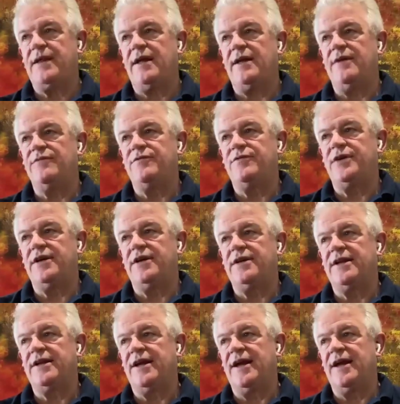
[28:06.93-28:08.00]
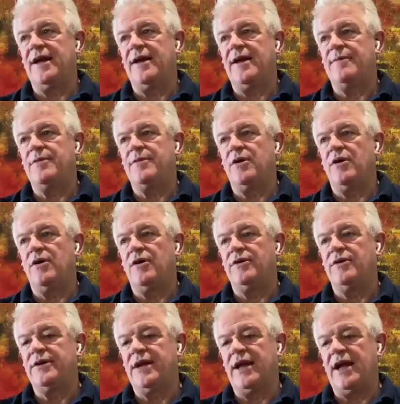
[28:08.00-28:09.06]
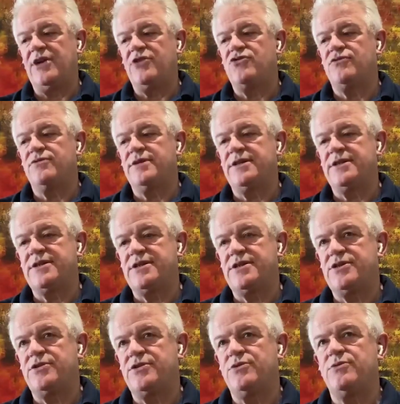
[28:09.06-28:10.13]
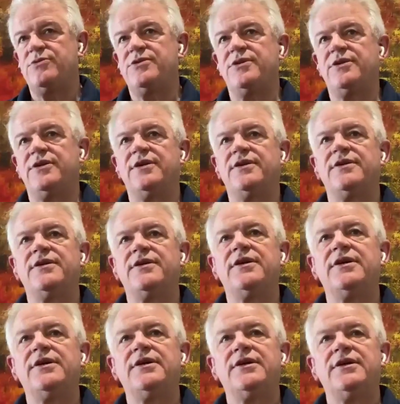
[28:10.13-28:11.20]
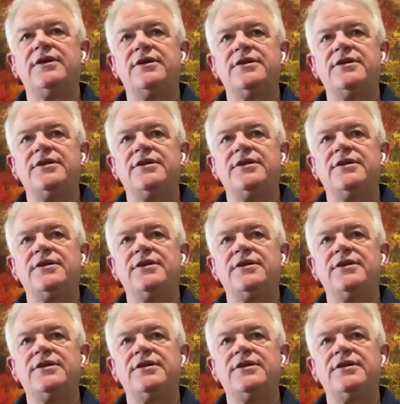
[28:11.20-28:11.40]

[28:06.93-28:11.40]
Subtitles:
Thailand, and Vietnam are naturally suited